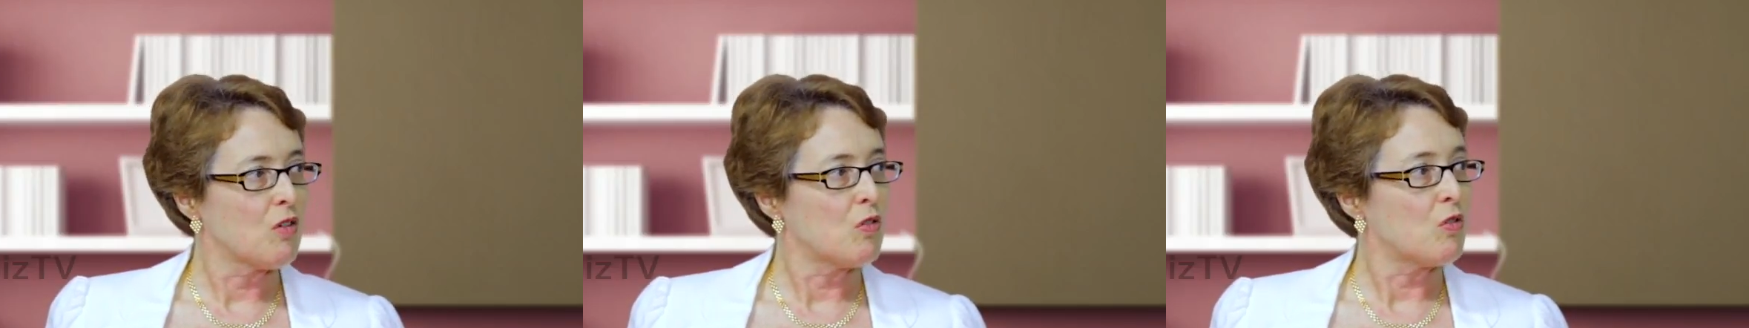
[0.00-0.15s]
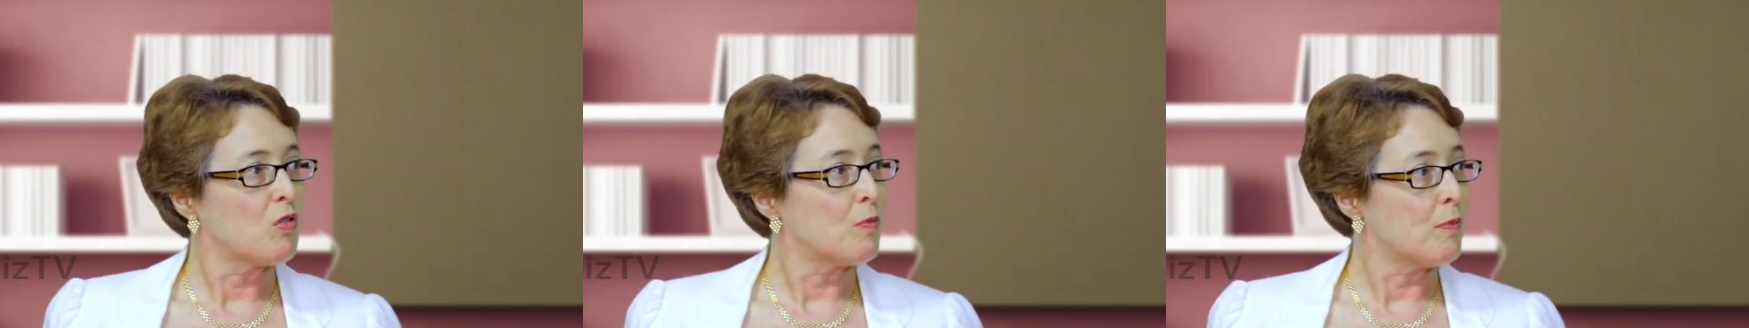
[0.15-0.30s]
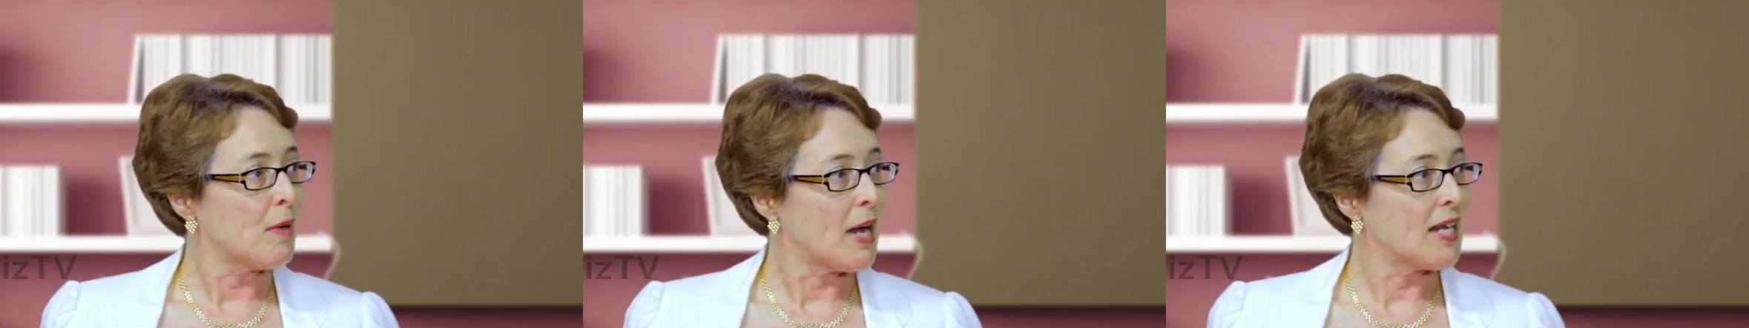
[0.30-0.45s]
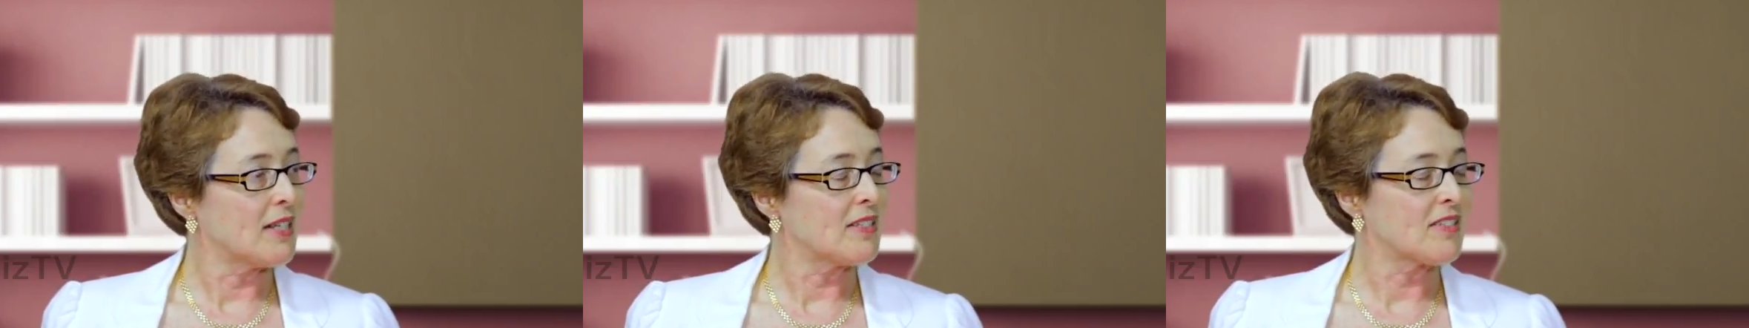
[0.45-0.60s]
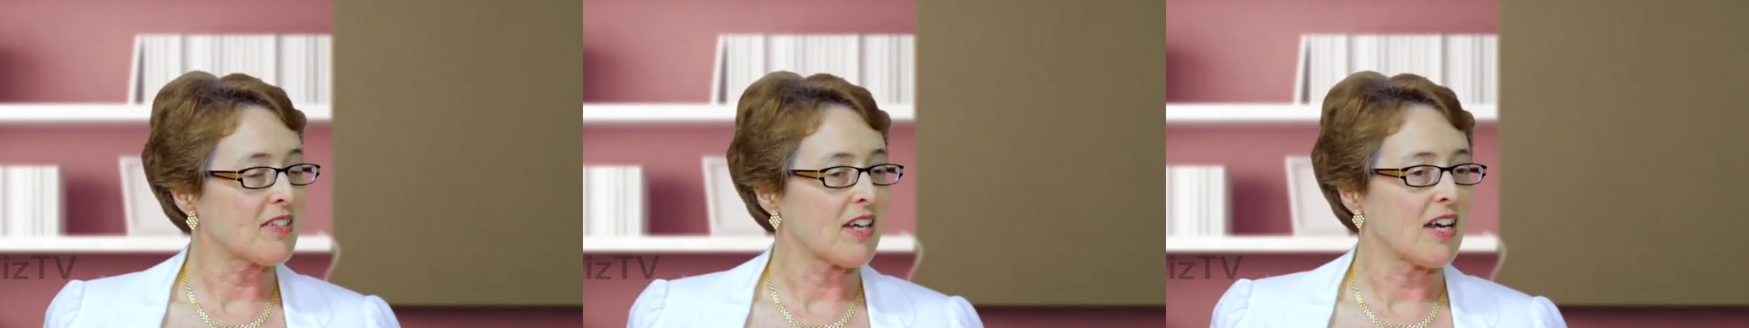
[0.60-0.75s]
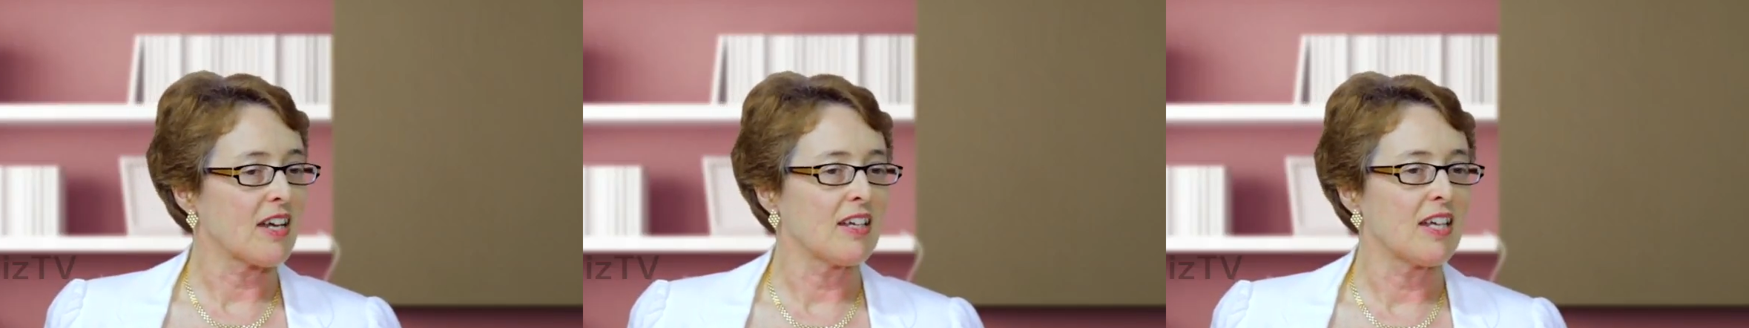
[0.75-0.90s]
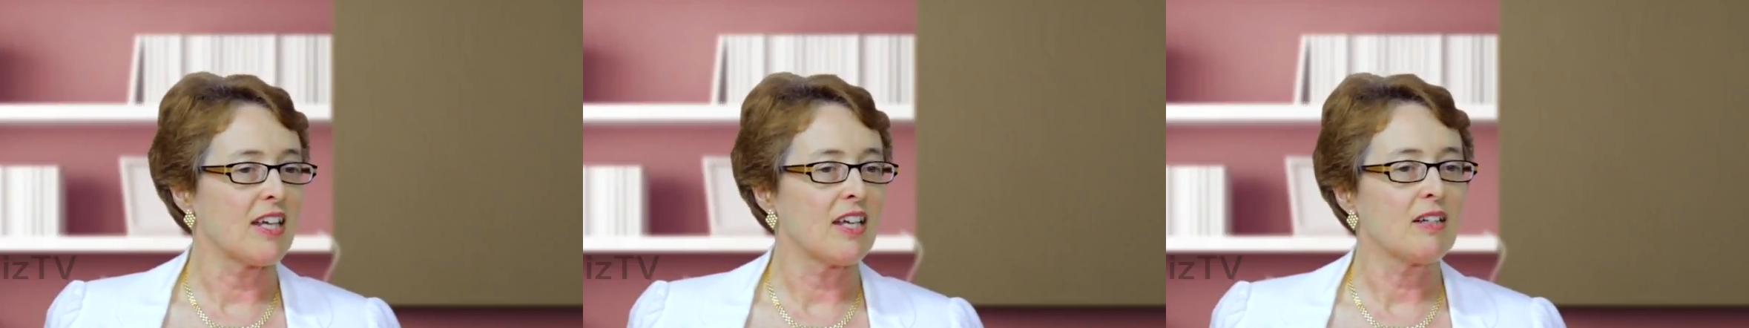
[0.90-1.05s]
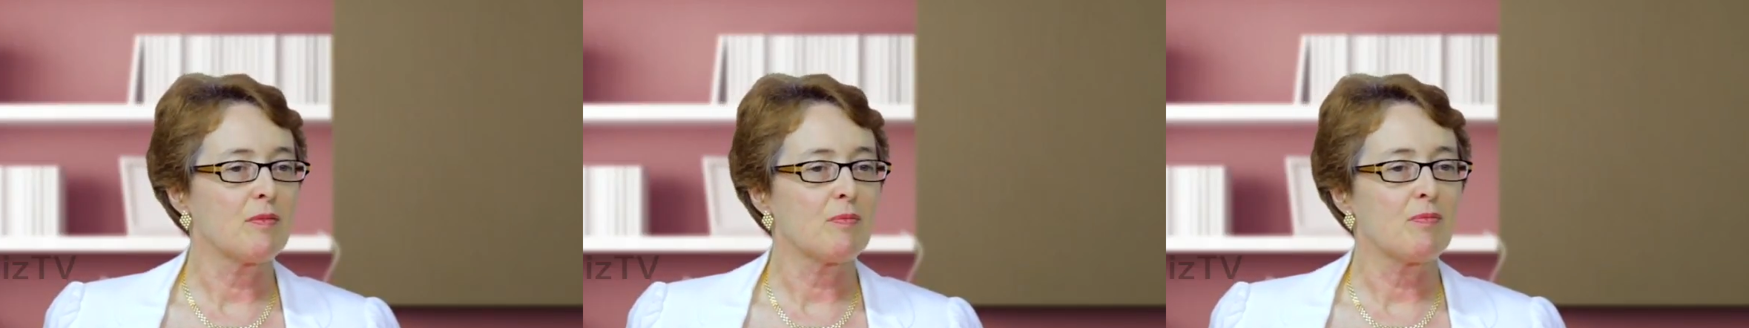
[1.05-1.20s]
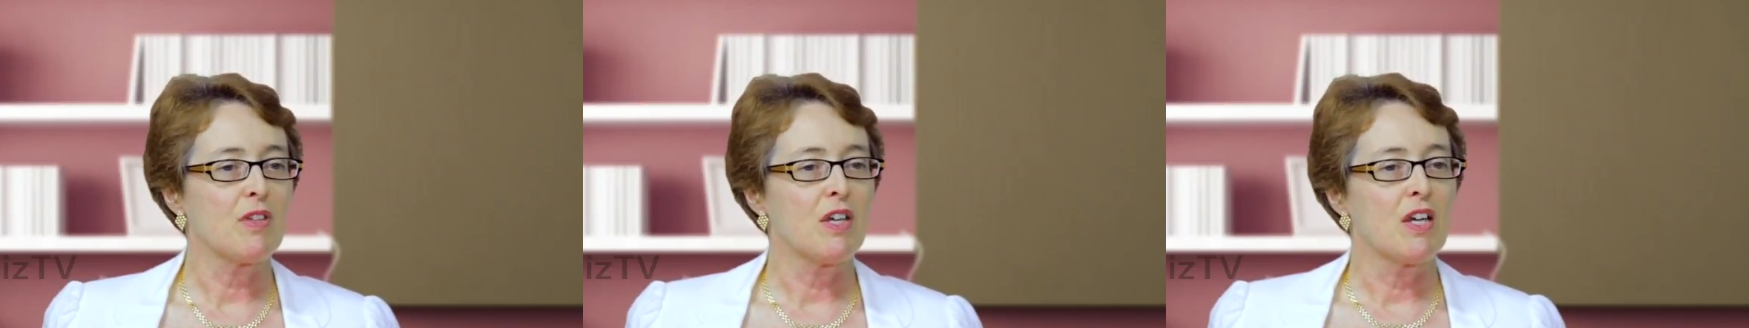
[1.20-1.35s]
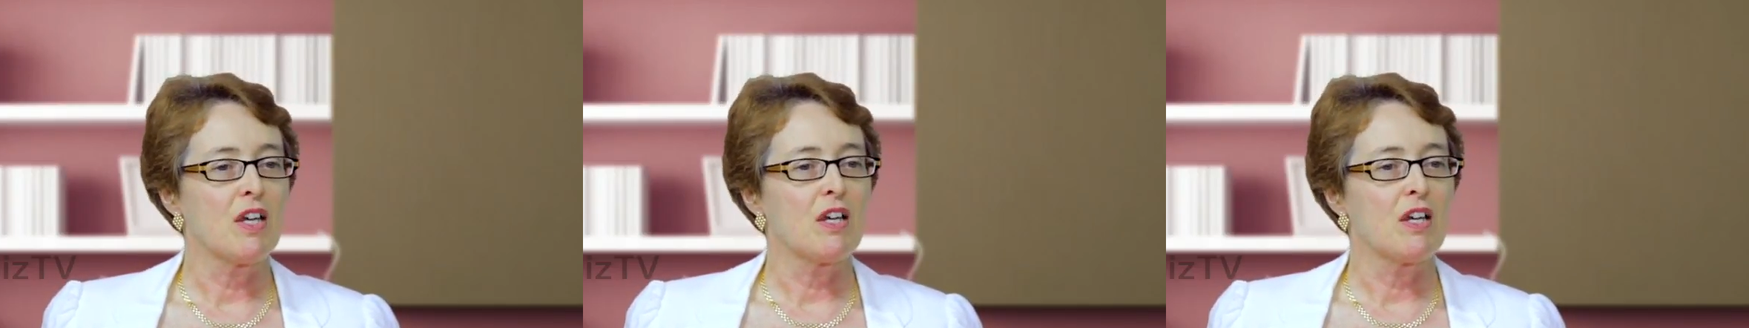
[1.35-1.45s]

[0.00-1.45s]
or PET scanning.